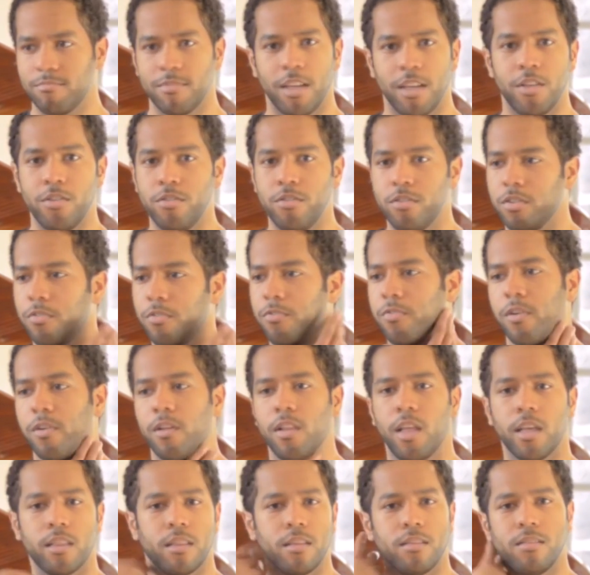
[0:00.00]
And you should feel
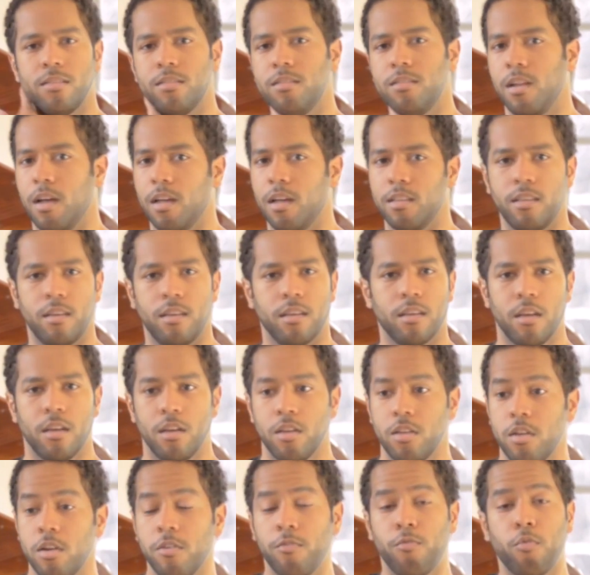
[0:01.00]
like this is nothing.
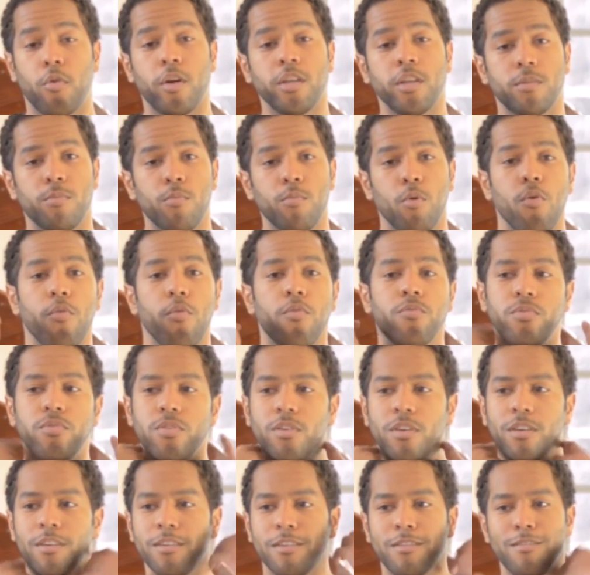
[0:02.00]
Your voice moves,
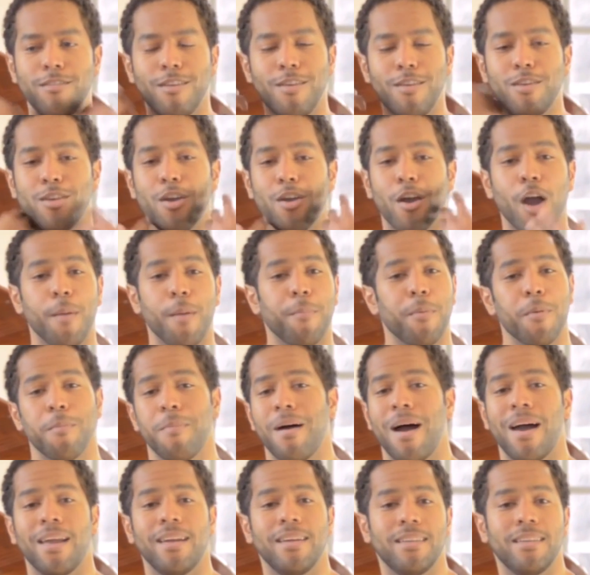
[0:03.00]
your upper
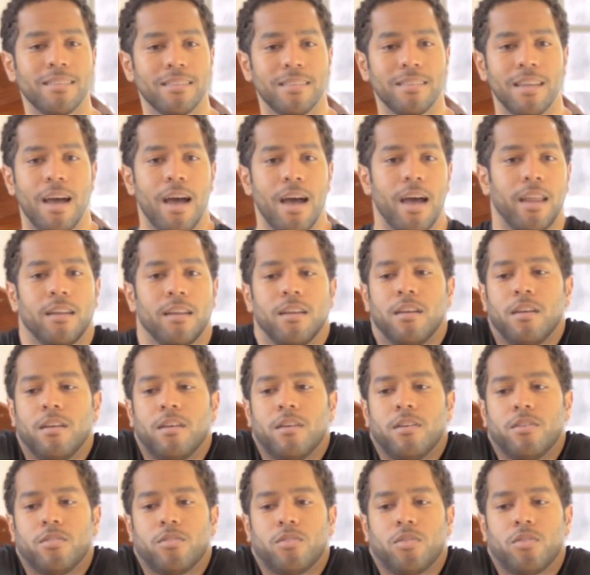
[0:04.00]
body does not.
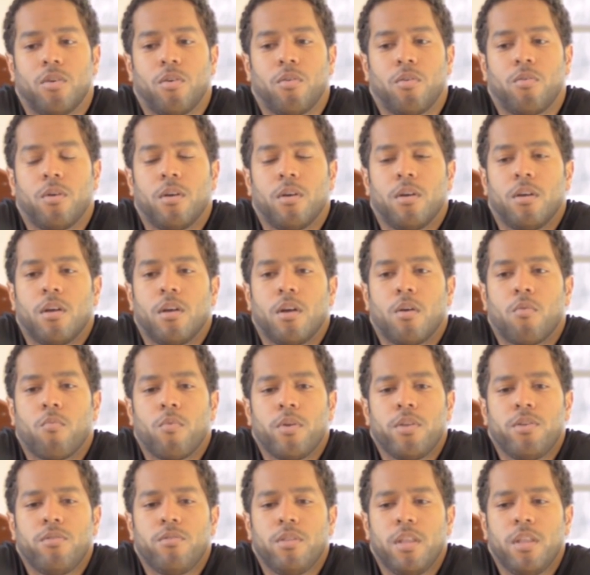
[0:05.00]
So
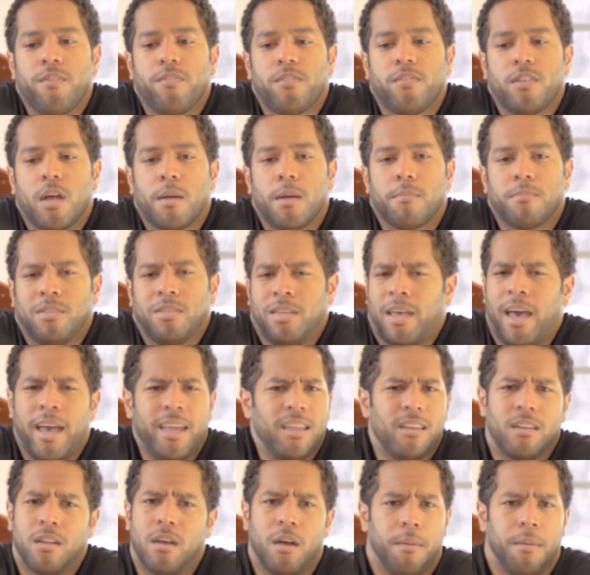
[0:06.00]
when you lift up,
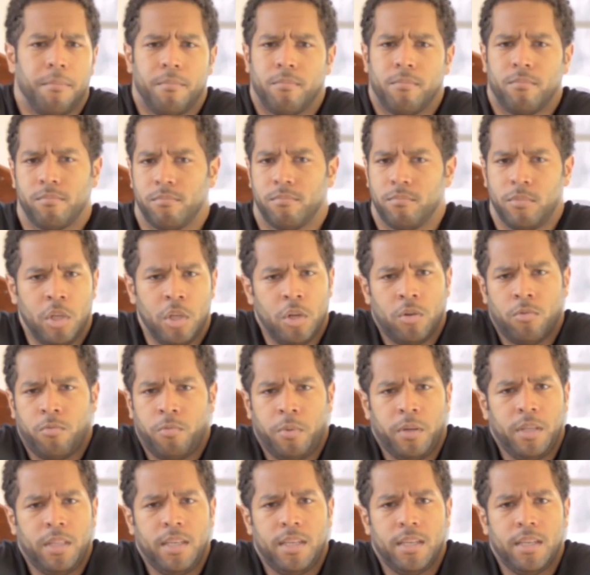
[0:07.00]
tighten up.
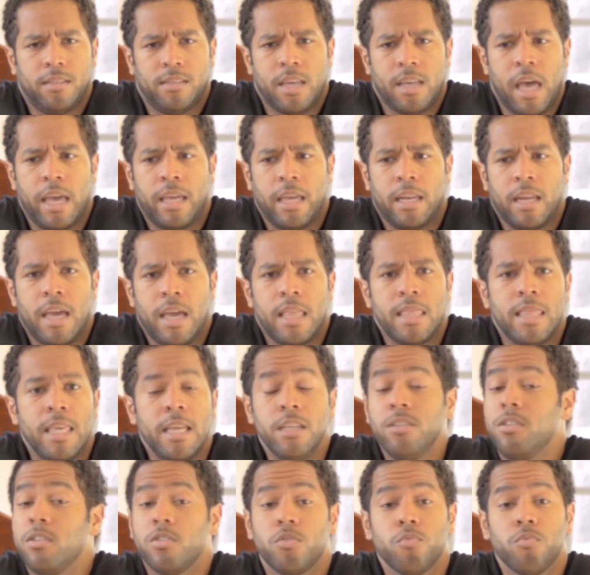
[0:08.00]
Really get tight, and
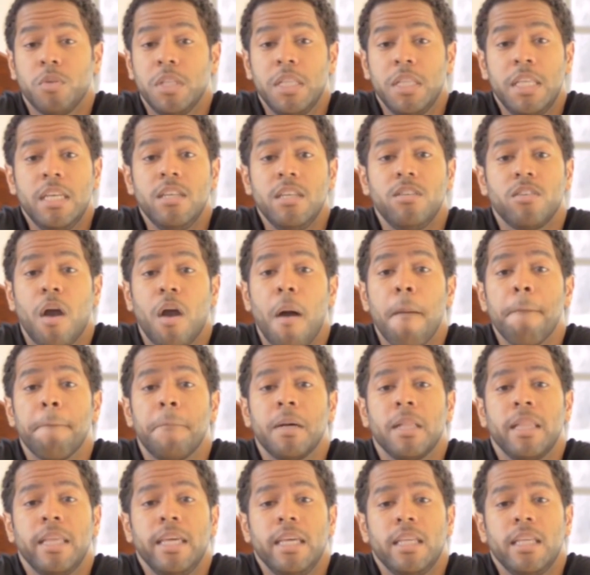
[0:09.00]
then just release
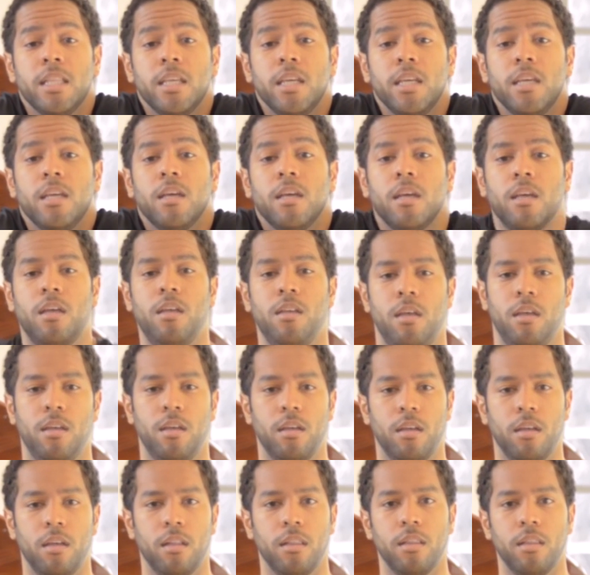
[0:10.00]
completely.
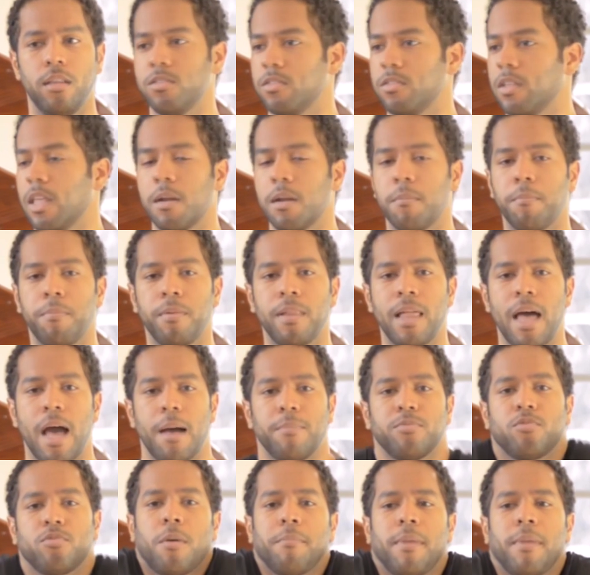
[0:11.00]
Just let them
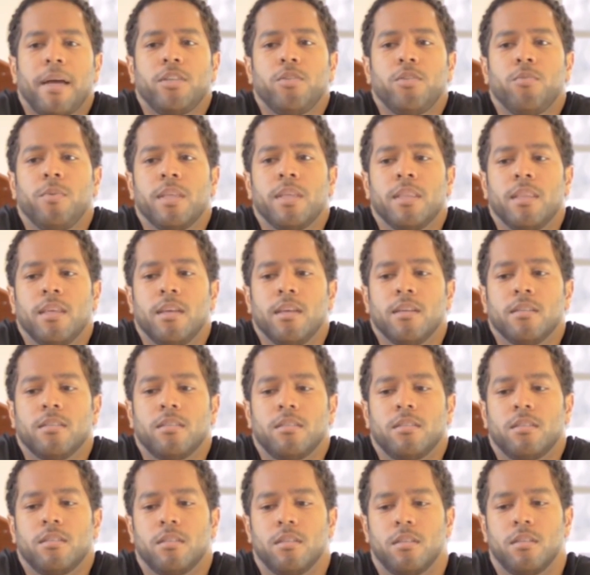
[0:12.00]
plop. So I'm not doing
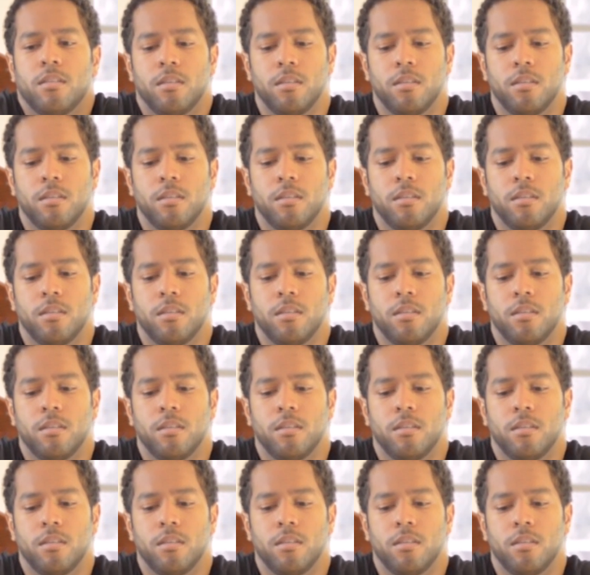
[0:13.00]
this.